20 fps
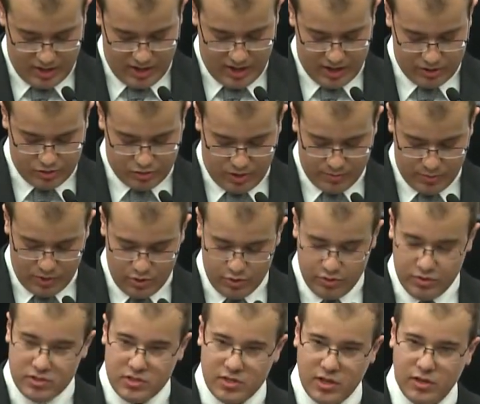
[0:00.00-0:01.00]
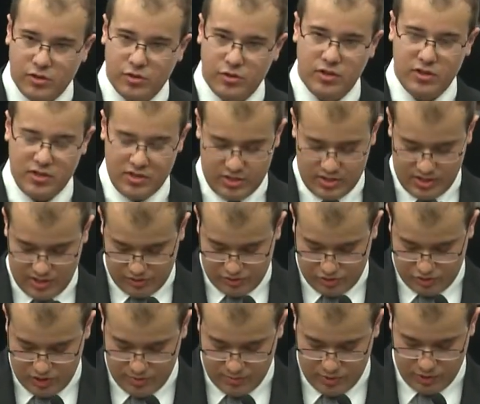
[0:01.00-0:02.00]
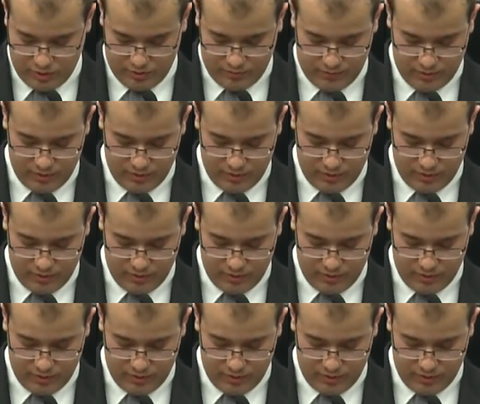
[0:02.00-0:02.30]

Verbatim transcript: and tribunals, including the International Tribunal for